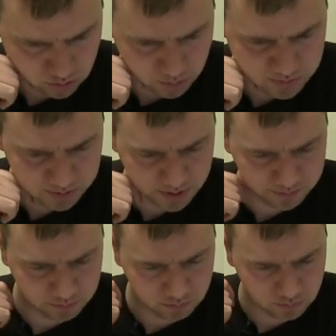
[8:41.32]
Nope, same
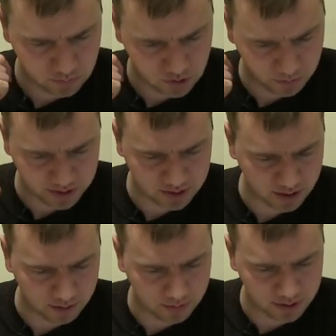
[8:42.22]
stuff. So
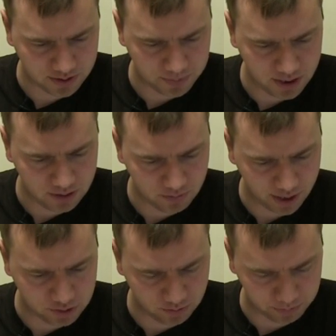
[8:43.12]
basically, except he can
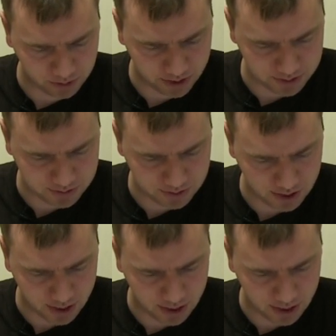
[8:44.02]
actually replace...